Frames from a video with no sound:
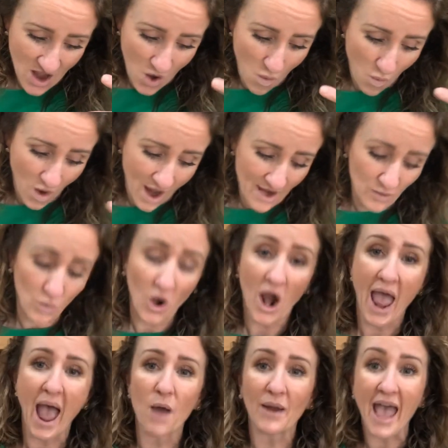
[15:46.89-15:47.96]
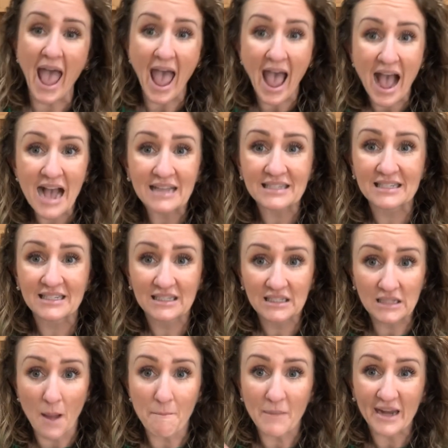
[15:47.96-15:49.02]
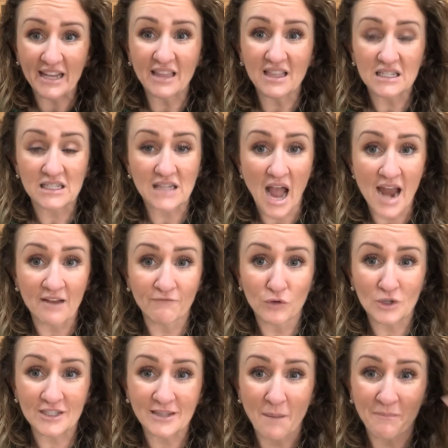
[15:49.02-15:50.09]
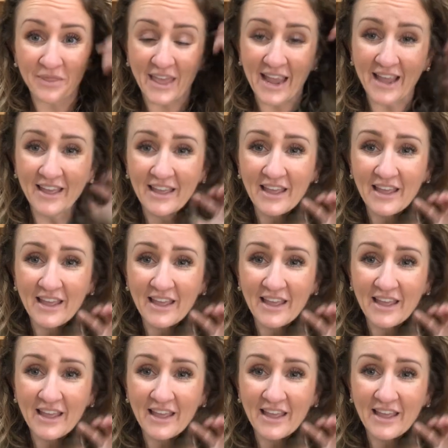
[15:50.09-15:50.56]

one were how to ask somebody the sign for something.